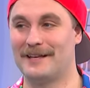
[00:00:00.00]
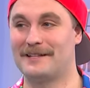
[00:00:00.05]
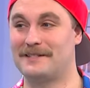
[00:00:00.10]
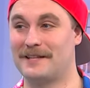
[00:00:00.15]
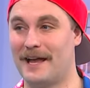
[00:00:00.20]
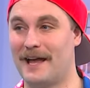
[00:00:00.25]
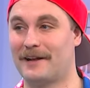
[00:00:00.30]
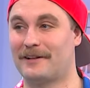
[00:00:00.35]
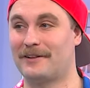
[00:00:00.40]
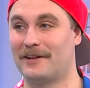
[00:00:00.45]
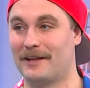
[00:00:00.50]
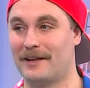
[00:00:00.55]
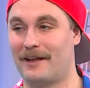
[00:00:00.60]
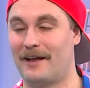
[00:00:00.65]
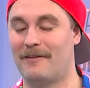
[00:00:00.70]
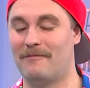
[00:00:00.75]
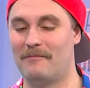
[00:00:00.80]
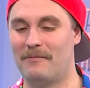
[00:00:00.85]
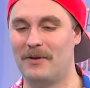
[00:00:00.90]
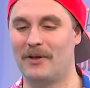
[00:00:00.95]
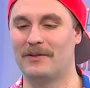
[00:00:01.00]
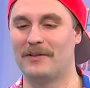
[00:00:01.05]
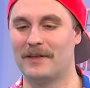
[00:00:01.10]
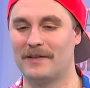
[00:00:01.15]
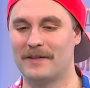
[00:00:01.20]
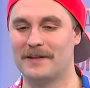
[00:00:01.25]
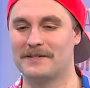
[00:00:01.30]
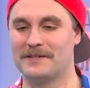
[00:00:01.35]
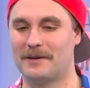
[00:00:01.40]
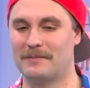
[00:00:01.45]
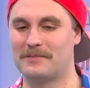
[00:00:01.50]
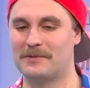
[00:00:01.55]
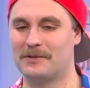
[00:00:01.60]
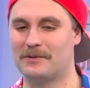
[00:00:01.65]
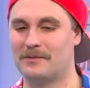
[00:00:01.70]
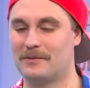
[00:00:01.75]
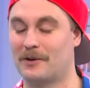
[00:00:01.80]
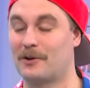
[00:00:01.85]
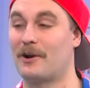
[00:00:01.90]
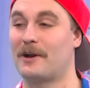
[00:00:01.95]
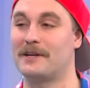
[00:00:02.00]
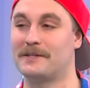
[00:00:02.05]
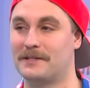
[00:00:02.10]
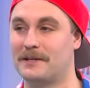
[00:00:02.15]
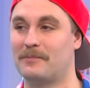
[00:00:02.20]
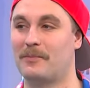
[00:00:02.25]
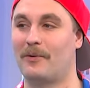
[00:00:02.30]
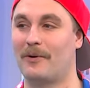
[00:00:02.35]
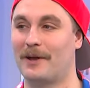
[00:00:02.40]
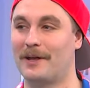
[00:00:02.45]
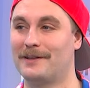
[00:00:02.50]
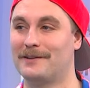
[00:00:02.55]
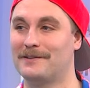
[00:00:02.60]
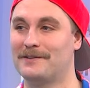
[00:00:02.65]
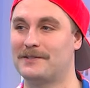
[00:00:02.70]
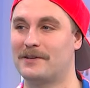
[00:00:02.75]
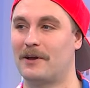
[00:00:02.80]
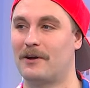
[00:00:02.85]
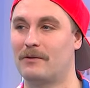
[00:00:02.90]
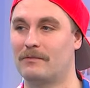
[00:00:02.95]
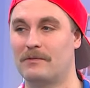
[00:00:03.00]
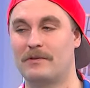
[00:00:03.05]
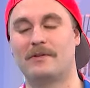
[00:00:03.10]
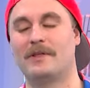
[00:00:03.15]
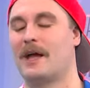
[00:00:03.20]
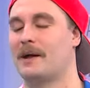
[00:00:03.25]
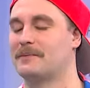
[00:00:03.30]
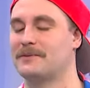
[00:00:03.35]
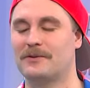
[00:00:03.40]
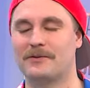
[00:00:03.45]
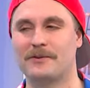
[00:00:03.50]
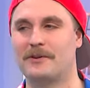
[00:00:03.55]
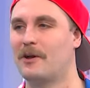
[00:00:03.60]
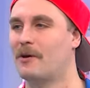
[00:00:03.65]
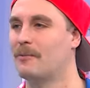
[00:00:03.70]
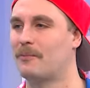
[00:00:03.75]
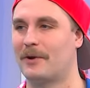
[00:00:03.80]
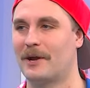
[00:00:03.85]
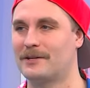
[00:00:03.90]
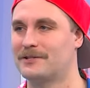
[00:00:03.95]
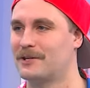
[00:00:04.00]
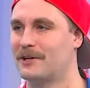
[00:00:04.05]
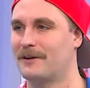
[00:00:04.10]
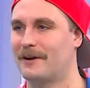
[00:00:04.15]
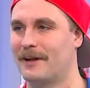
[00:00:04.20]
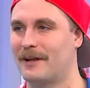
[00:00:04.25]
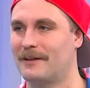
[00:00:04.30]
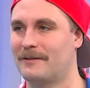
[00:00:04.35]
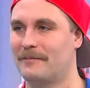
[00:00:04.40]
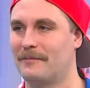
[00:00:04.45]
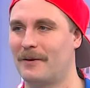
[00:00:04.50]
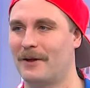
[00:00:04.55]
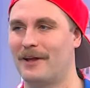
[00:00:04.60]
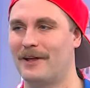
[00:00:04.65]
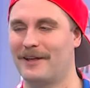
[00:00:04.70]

Exactly. I'm building this up to a crazy point, so absolutely no pressure, right? Yeah,